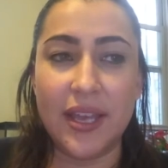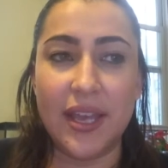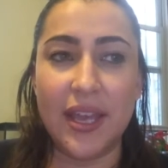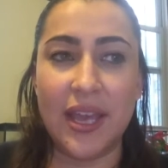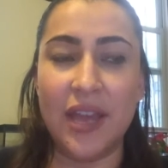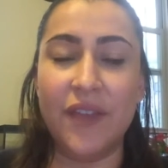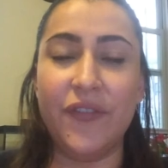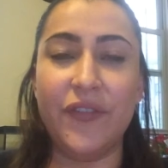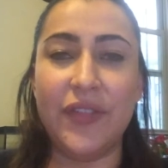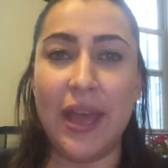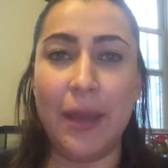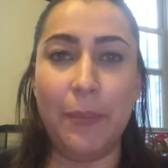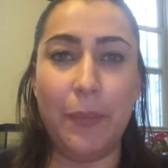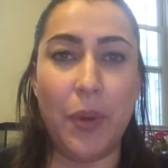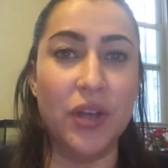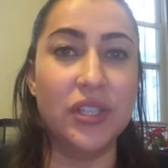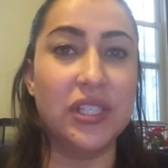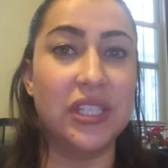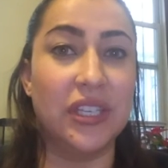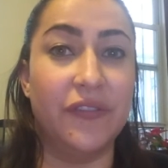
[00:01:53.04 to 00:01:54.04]
if that
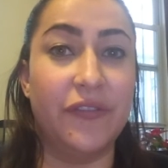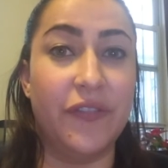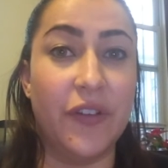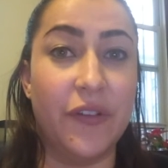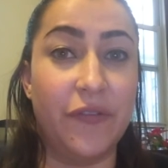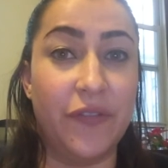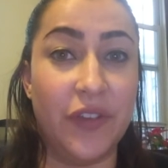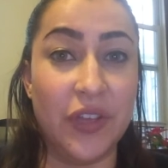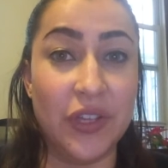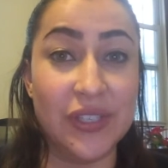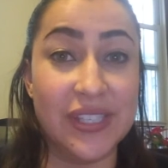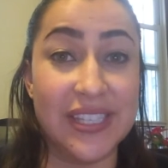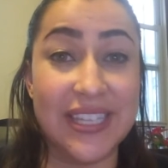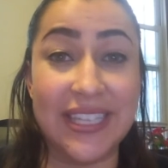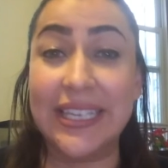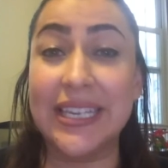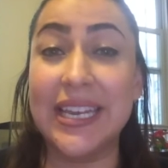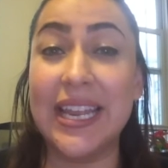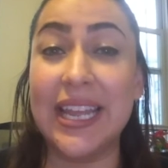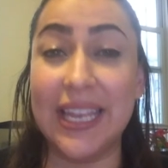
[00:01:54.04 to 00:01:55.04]
person fulfills the
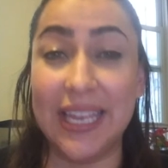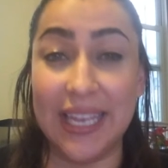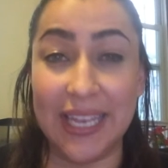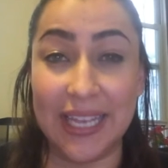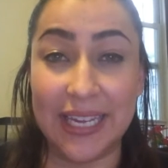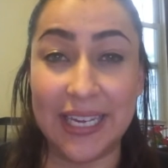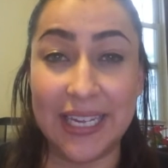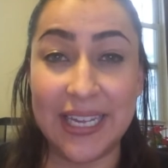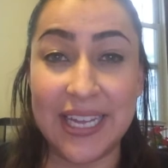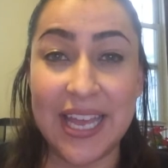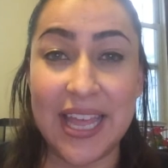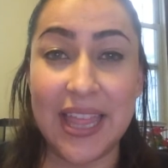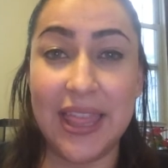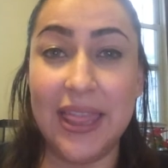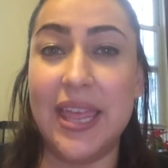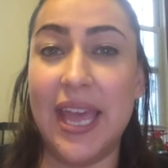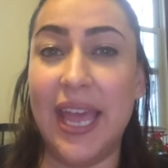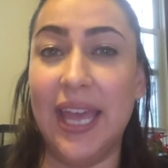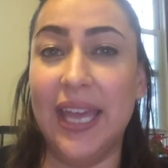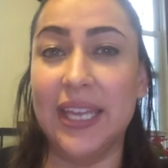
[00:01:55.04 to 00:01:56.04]
need,
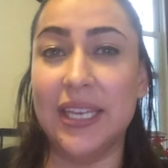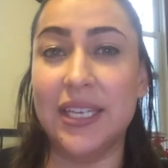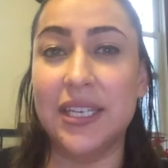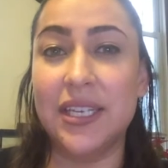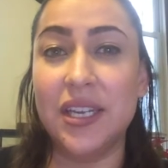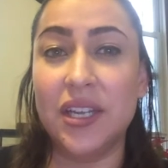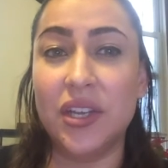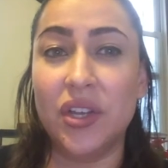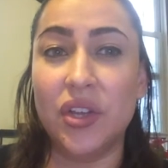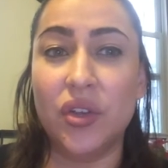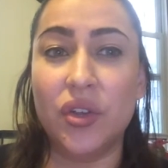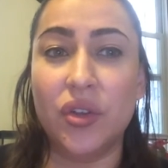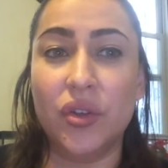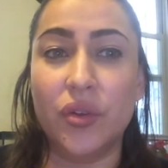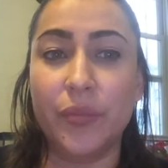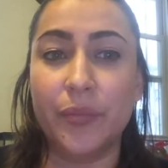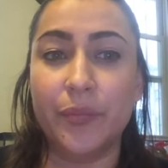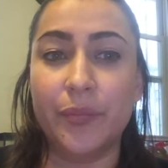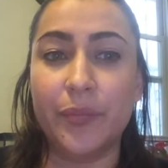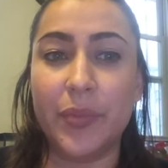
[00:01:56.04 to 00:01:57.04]
then
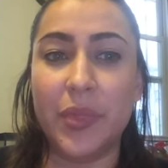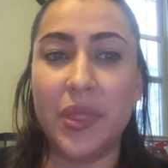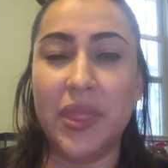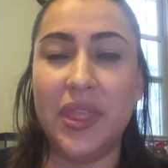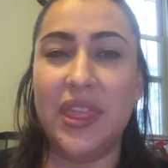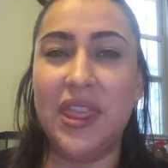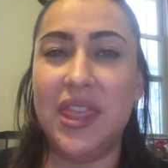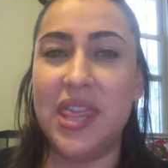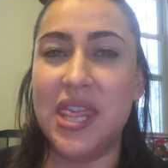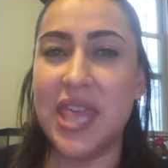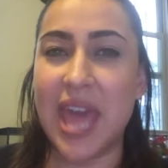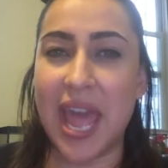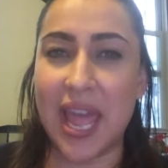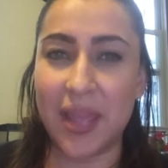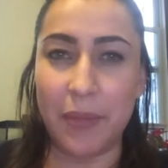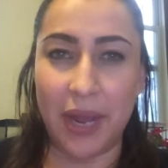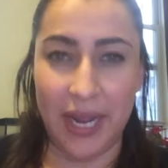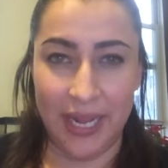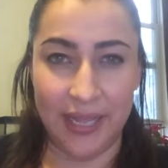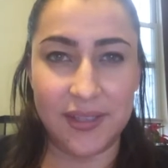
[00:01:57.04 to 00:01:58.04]
they
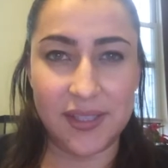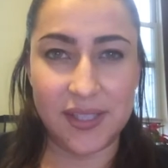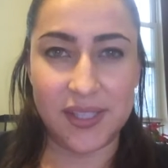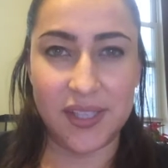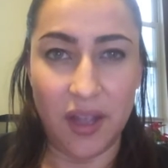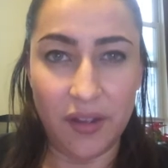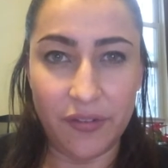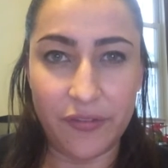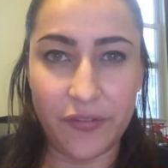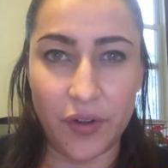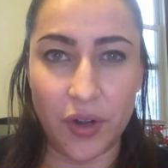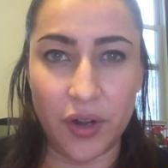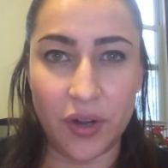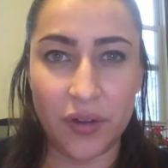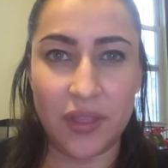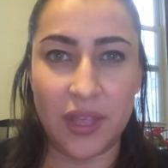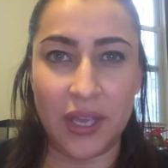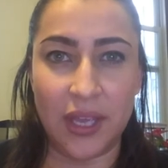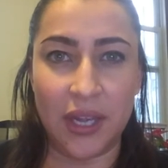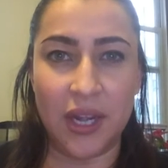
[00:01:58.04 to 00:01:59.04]
might suffer,
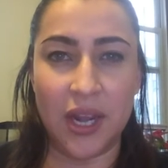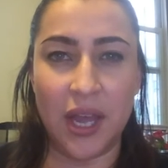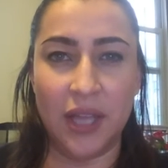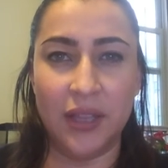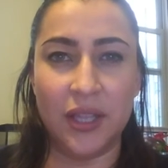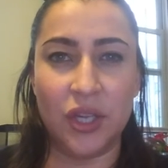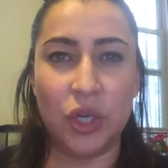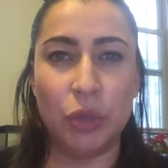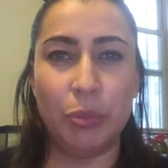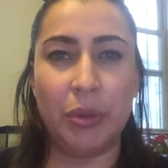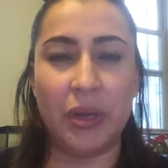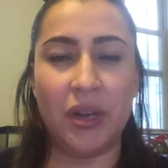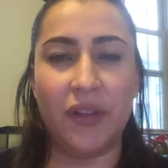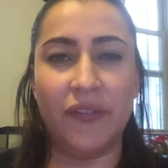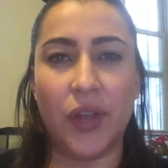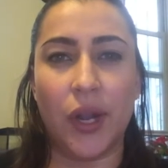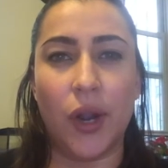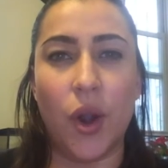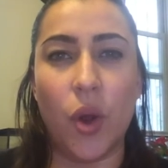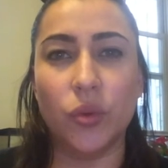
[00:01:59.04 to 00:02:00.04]
then a little bit
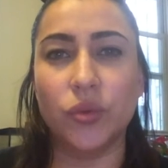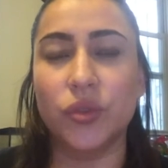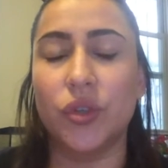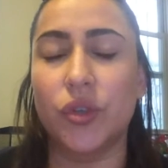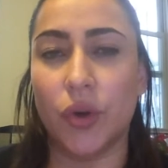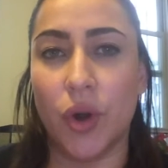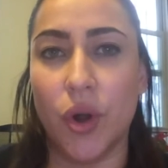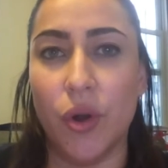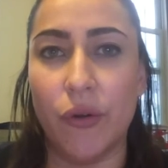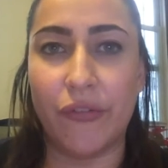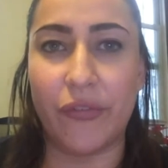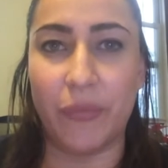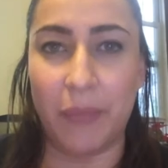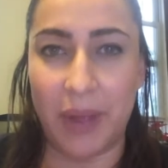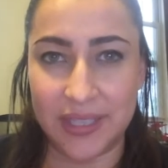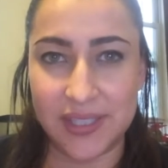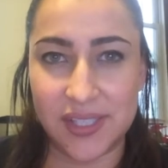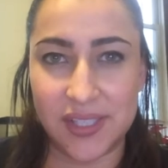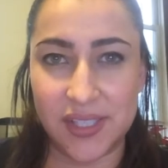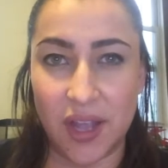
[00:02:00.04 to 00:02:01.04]
of their own growth
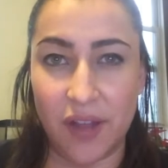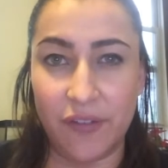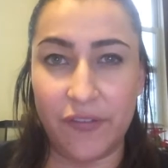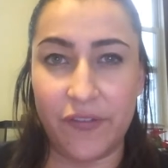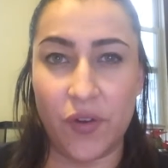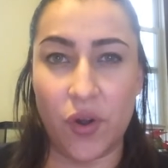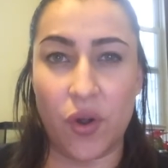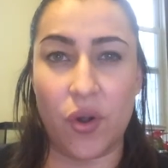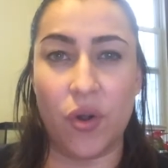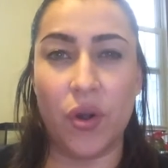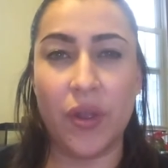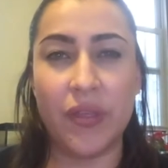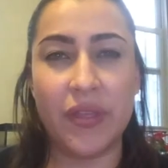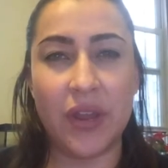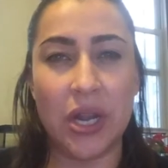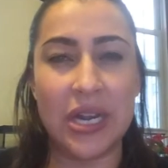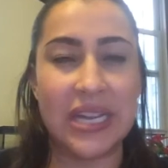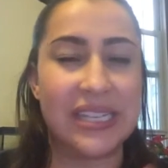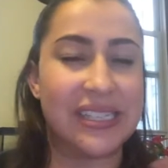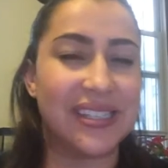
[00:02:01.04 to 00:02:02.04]
might suffer, or
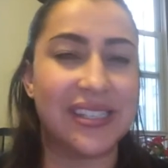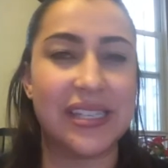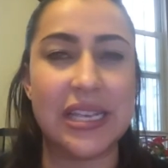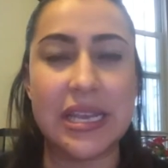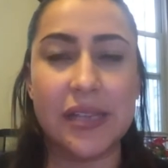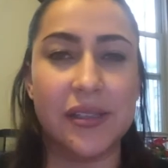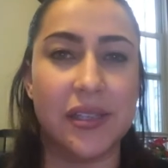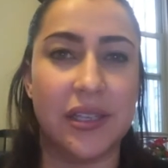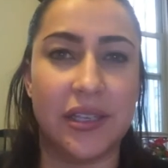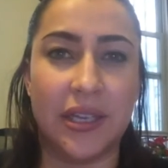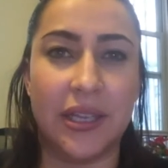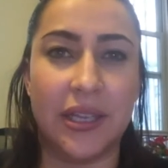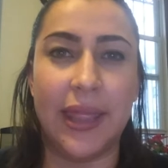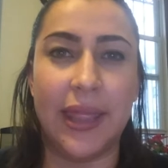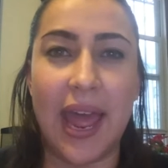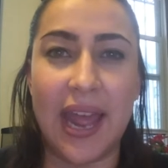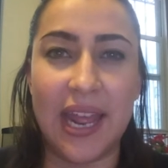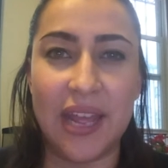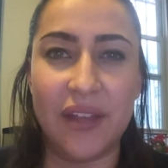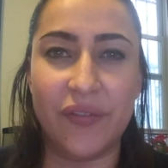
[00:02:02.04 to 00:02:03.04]
they're in a season
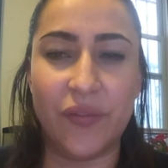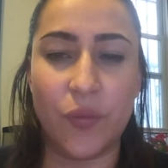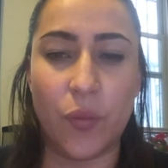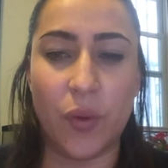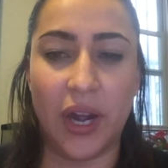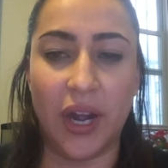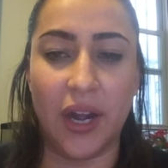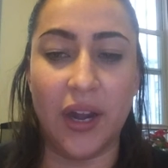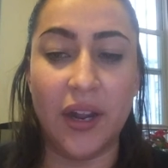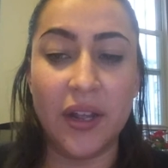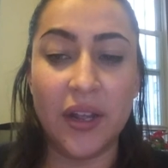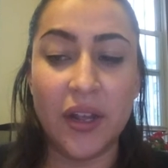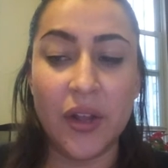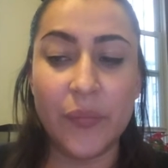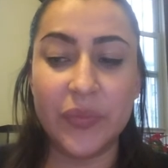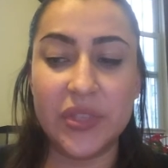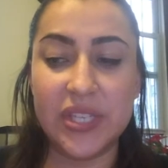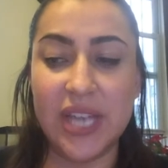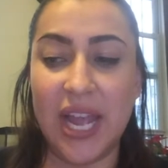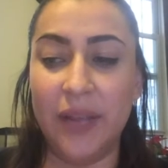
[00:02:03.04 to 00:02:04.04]
life where
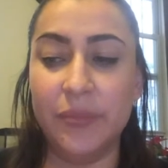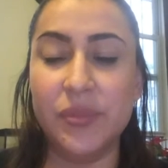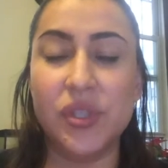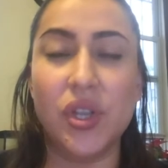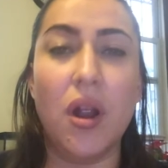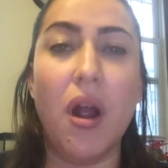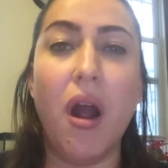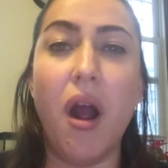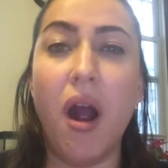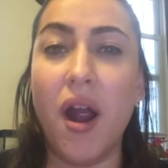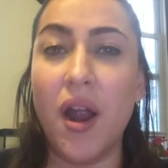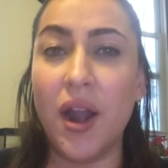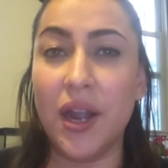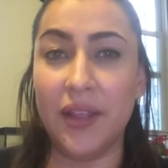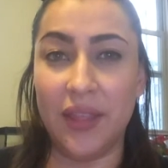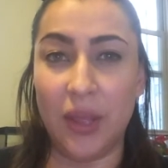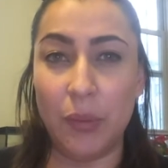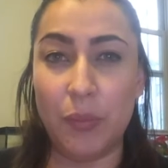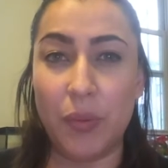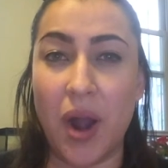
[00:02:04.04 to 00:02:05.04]
times are hard
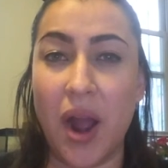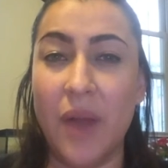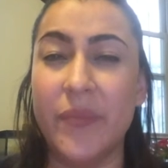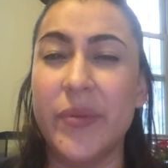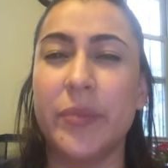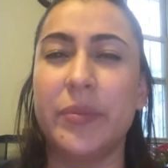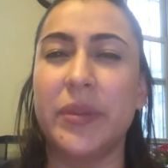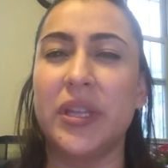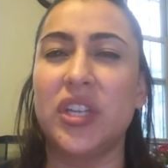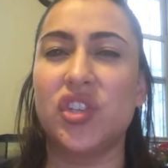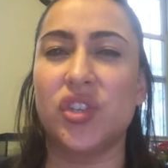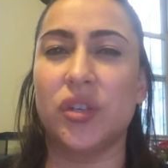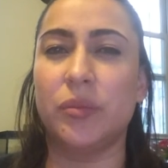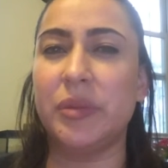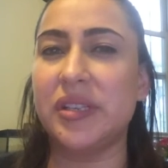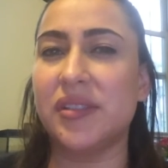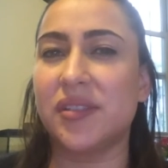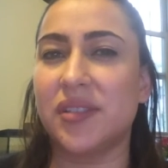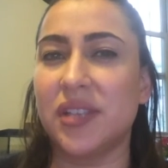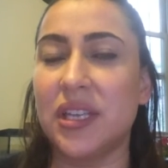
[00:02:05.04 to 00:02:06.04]
and they probably should
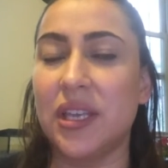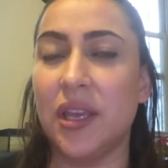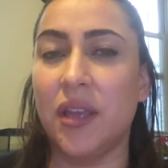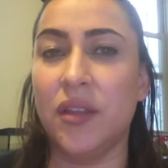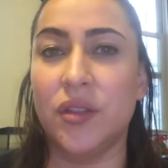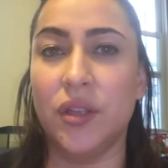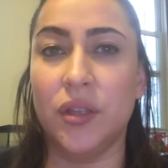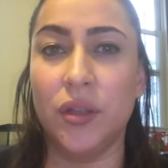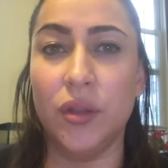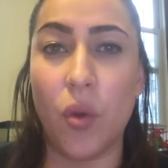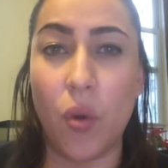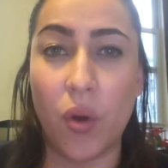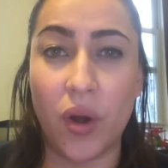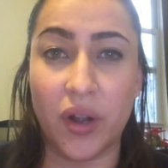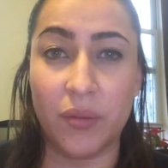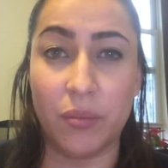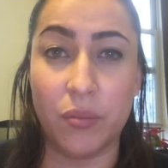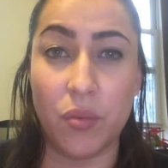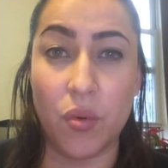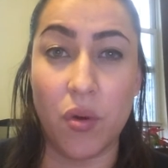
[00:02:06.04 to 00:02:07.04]
be seeking the
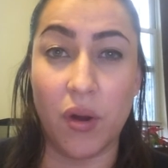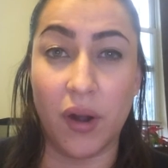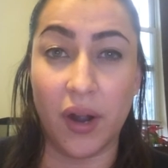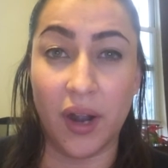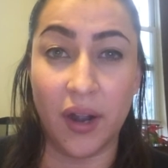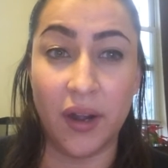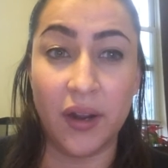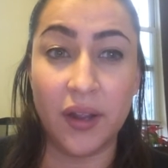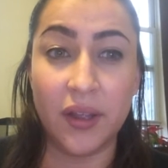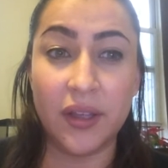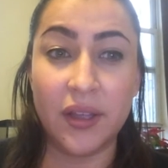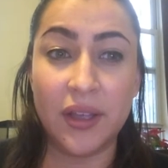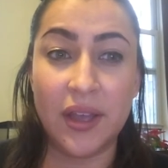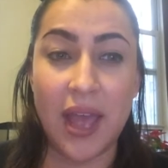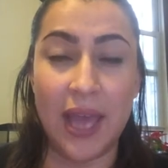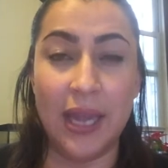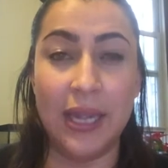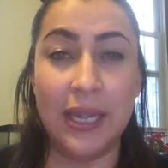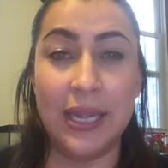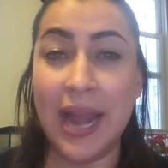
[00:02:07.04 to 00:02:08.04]
Lord more
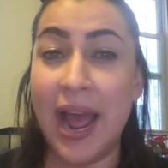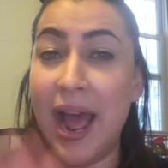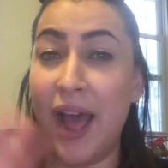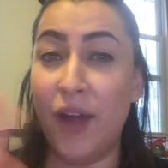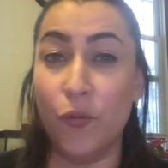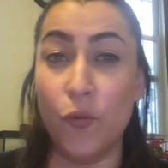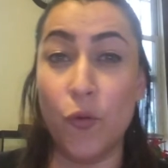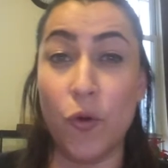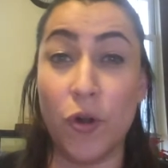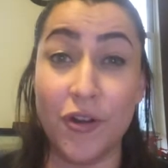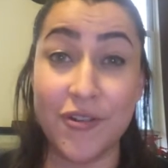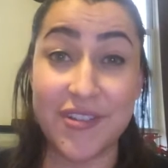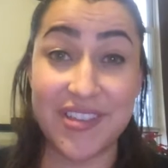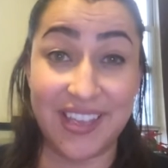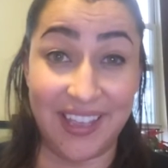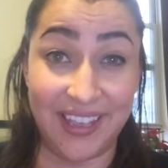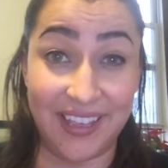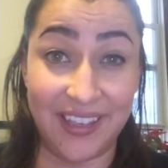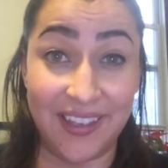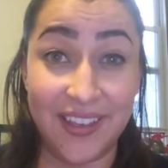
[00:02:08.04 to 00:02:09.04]
and not
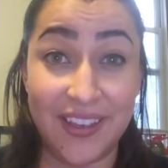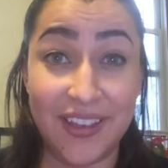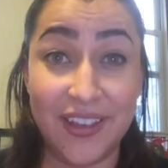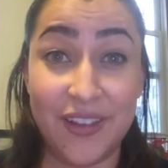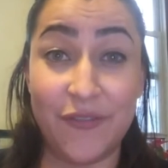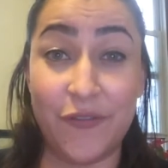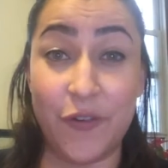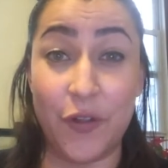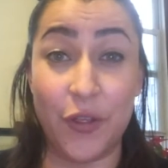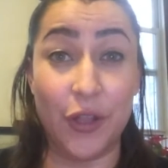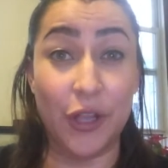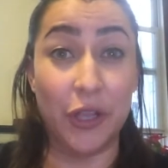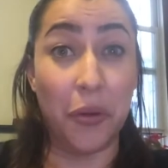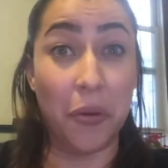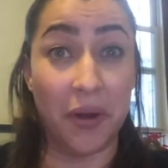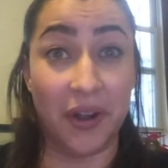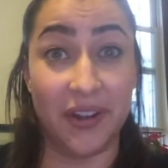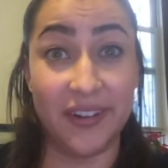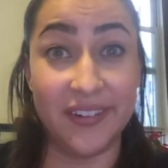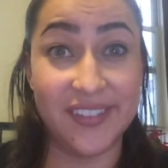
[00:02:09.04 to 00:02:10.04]
working for the
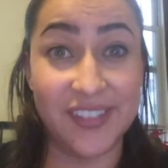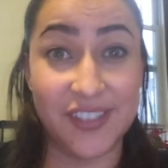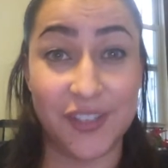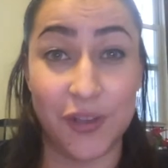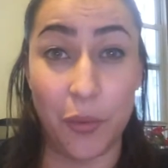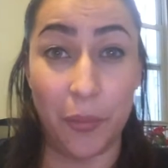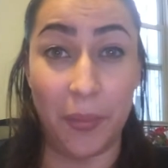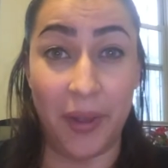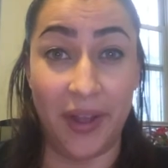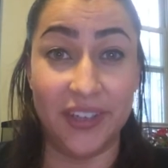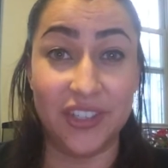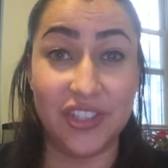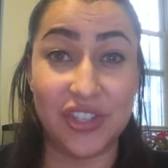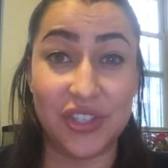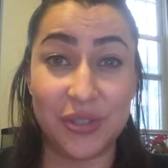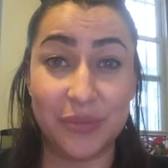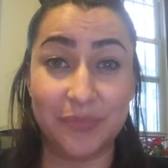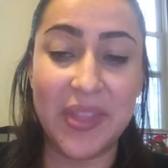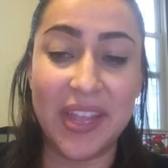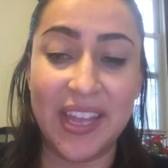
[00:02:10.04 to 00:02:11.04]
Lord so
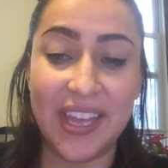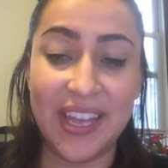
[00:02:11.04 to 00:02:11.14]
much.